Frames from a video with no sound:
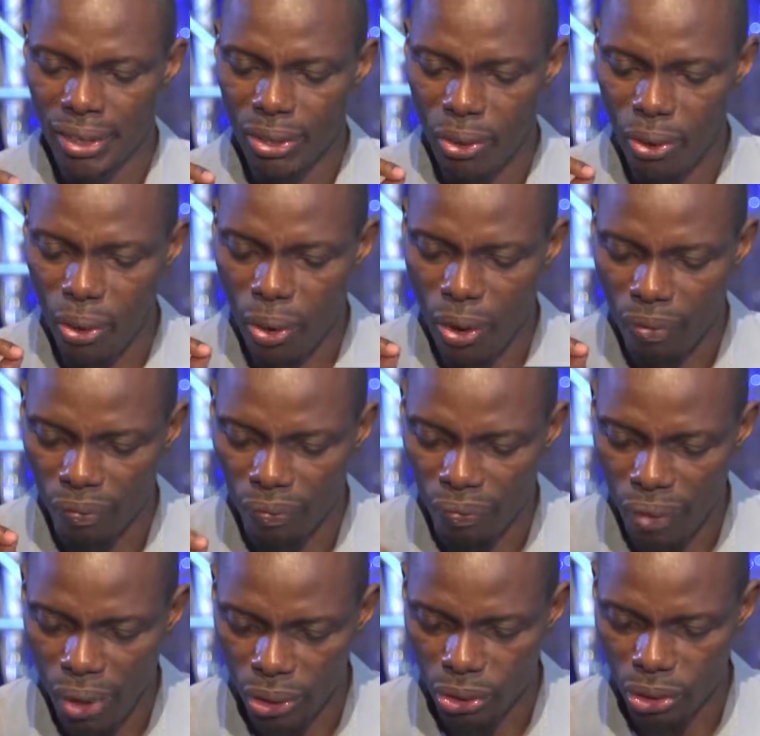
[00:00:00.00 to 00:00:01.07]
so
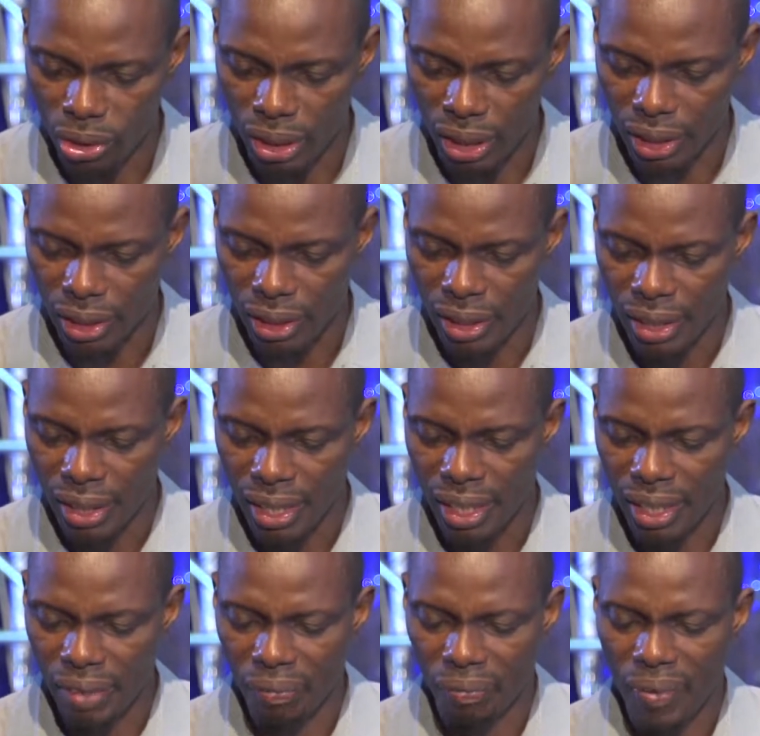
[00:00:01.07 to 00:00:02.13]
unfortunate.
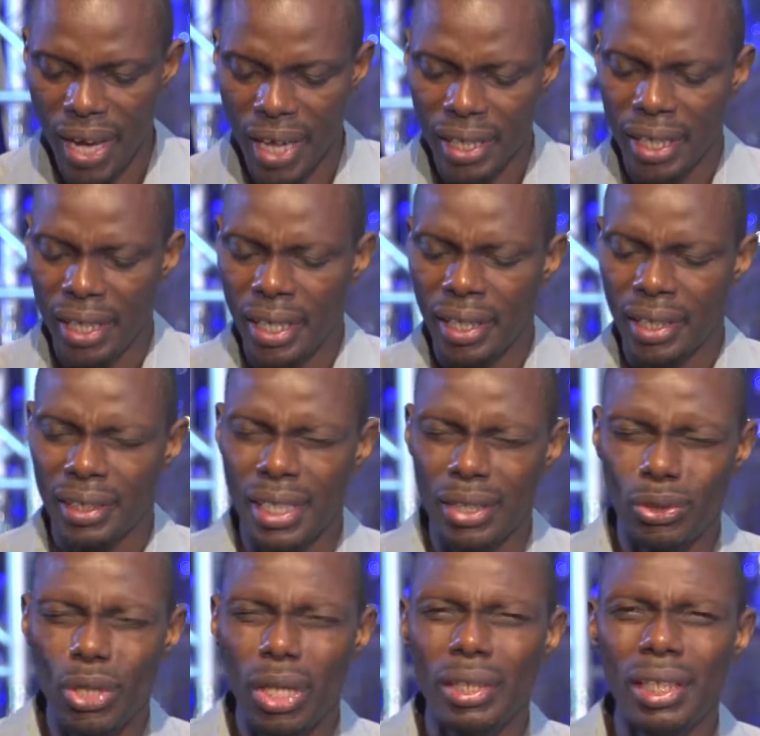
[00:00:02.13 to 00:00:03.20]
In fact, they
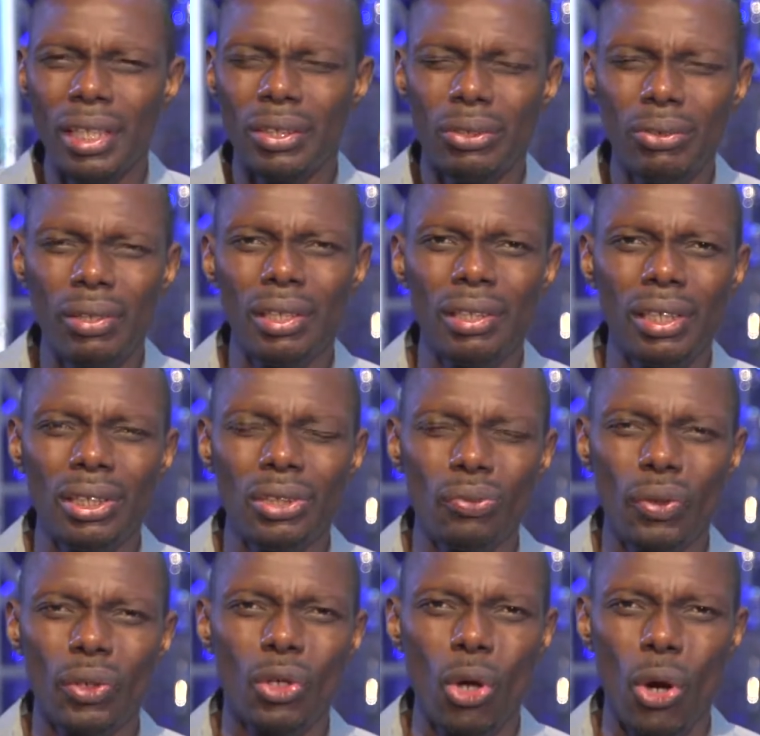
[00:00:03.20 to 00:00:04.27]
thought they're doing this
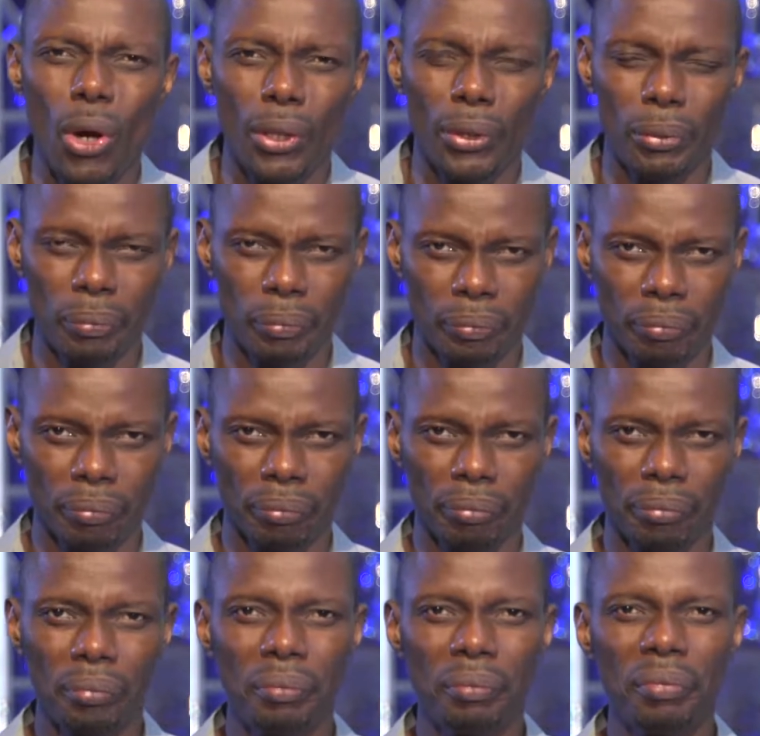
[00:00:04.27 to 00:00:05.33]
for God.
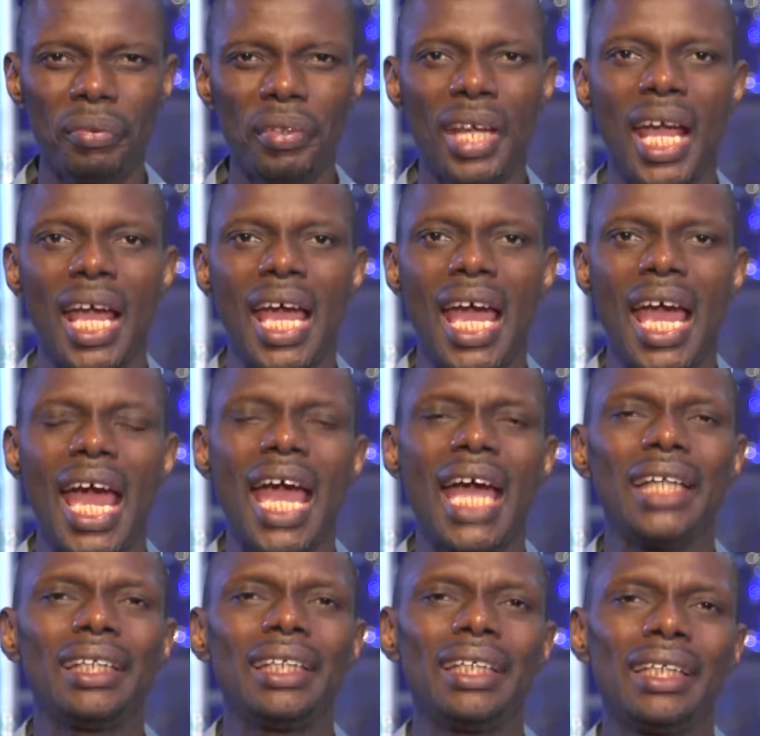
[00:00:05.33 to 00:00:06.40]

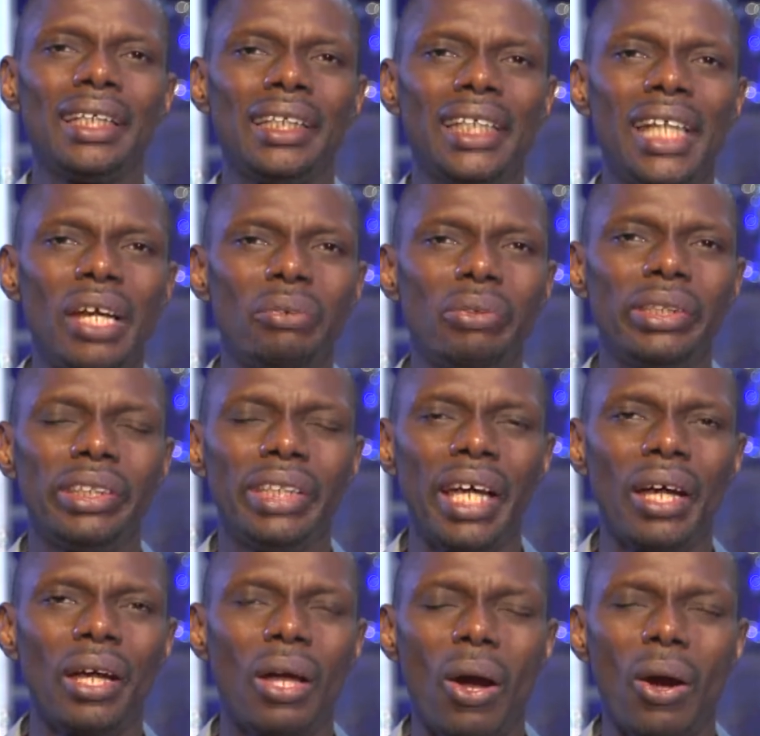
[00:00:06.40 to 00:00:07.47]
And they will
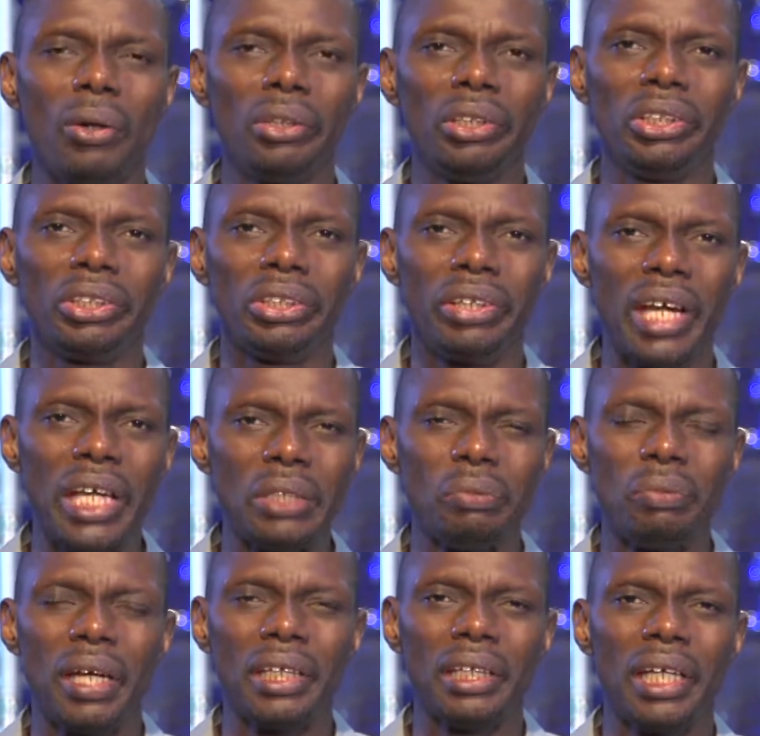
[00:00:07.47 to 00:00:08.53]
say God is great
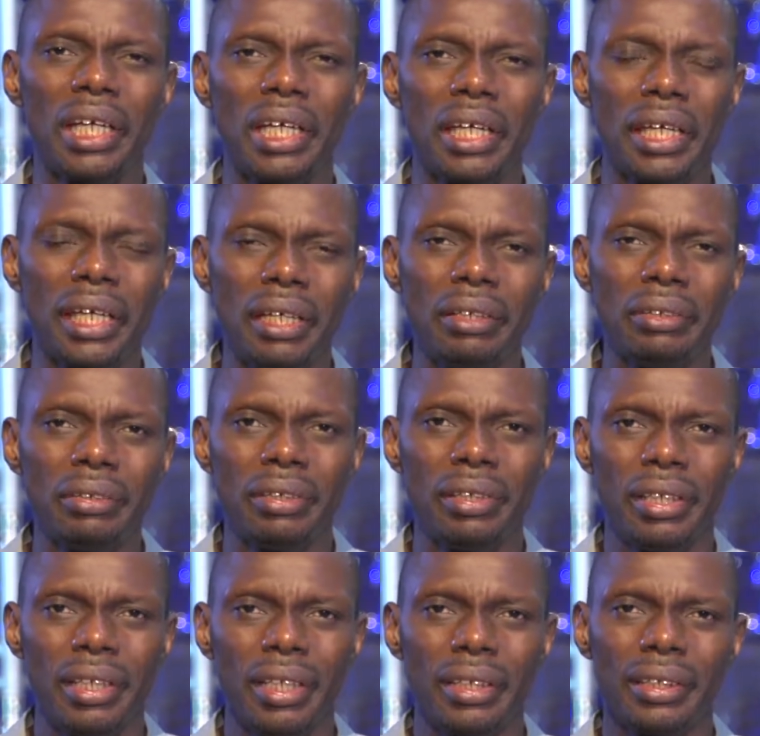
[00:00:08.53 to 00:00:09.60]
when they kill
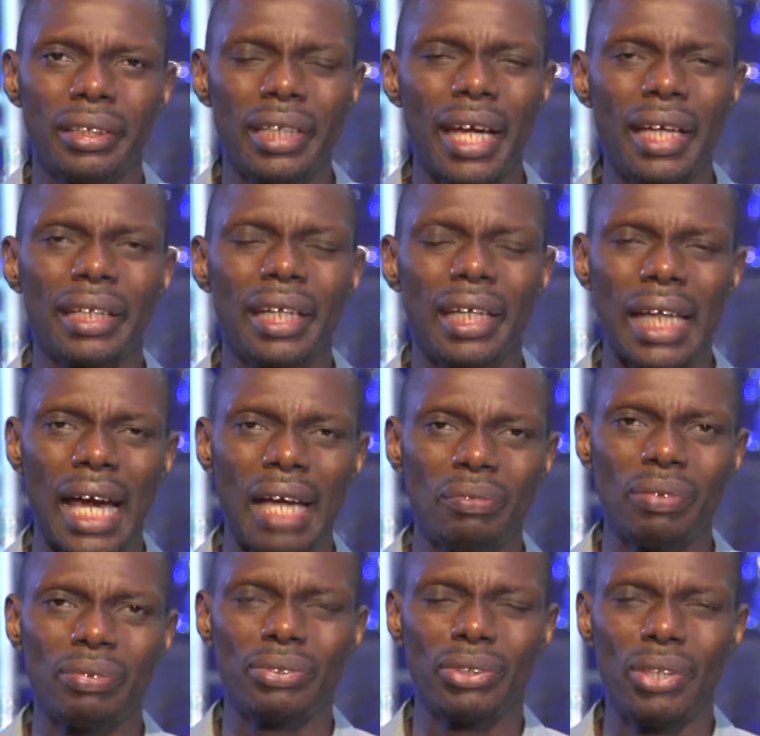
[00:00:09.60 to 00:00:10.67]
and take the life
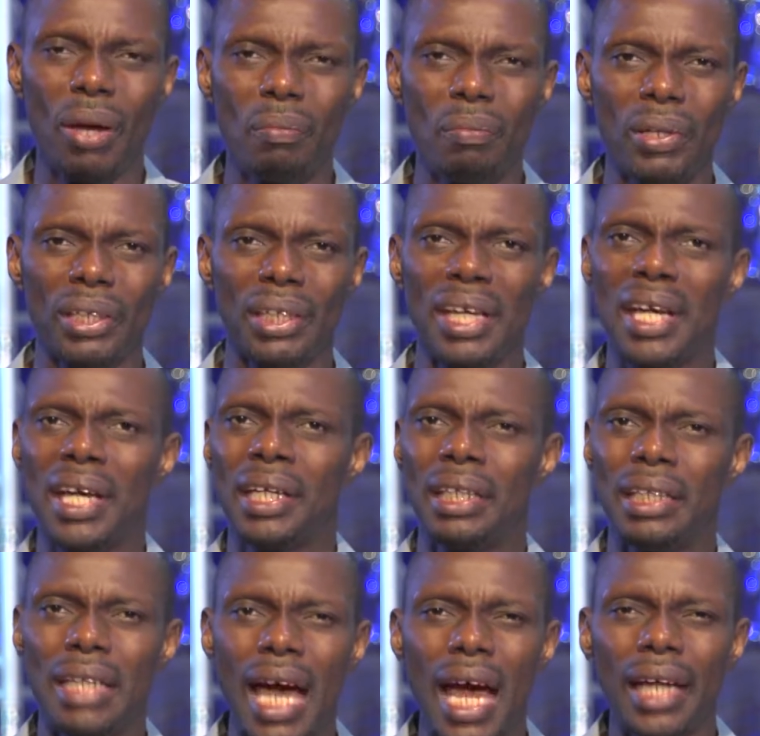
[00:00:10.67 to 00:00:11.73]
of somebody.
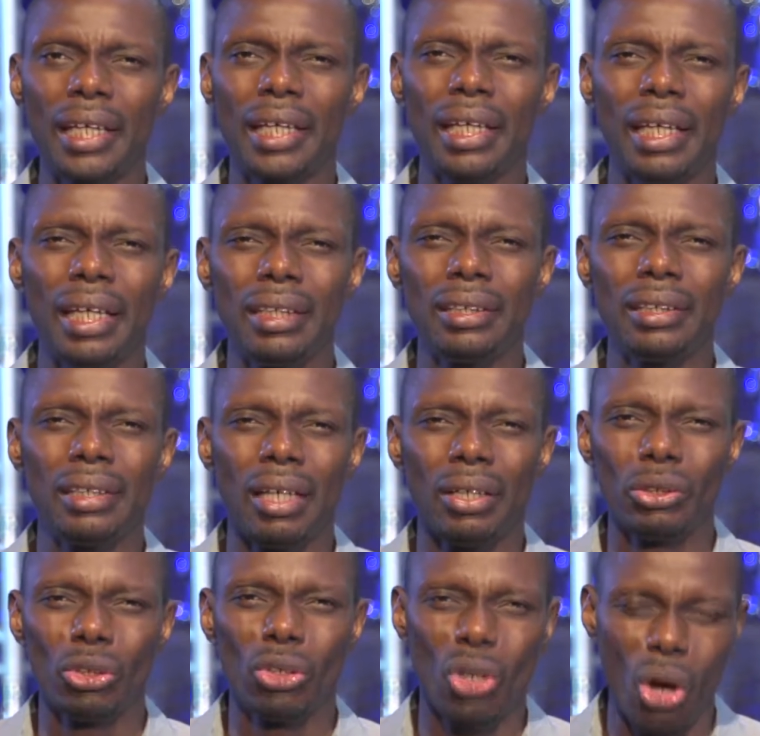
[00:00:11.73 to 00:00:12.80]
That is
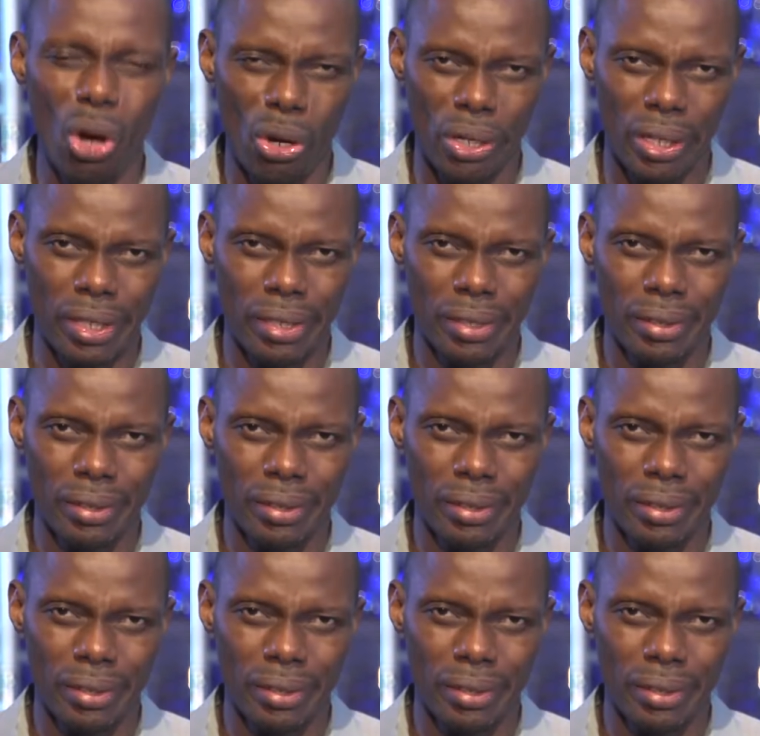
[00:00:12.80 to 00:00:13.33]
not God.